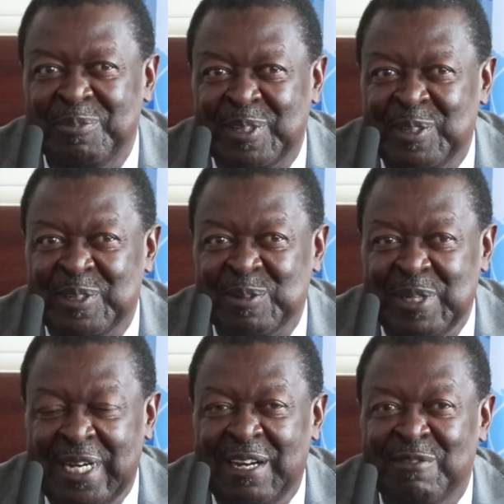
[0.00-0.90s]
Because
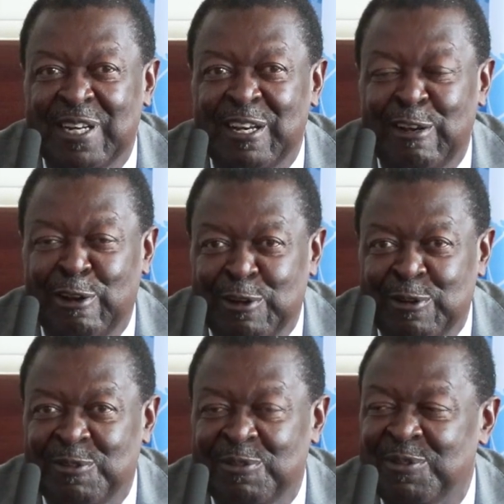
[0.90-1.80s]
we have a
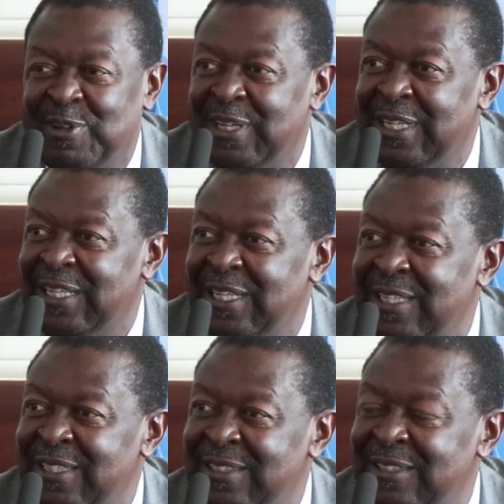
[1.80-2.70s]
lot of
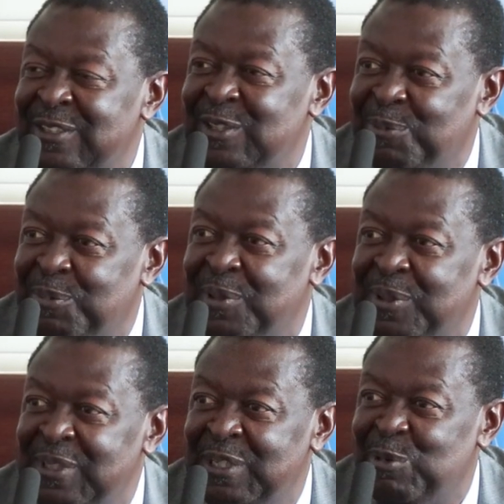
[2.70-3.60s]
top
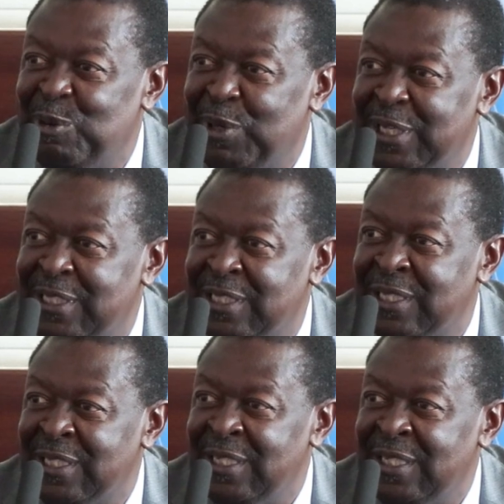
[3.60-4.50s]
diplomats,
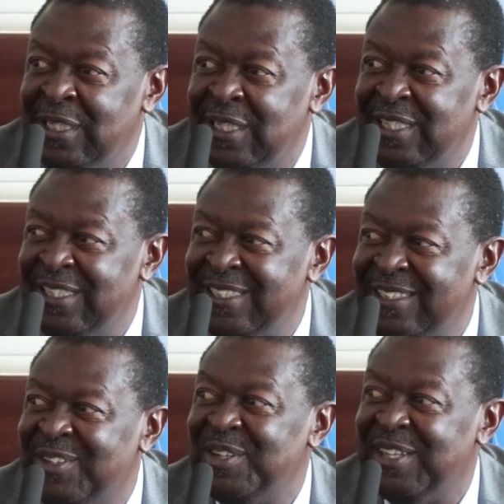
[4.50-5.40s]

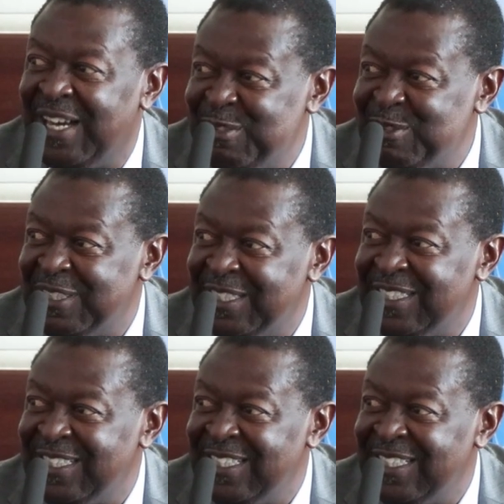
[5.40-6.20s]
3,000.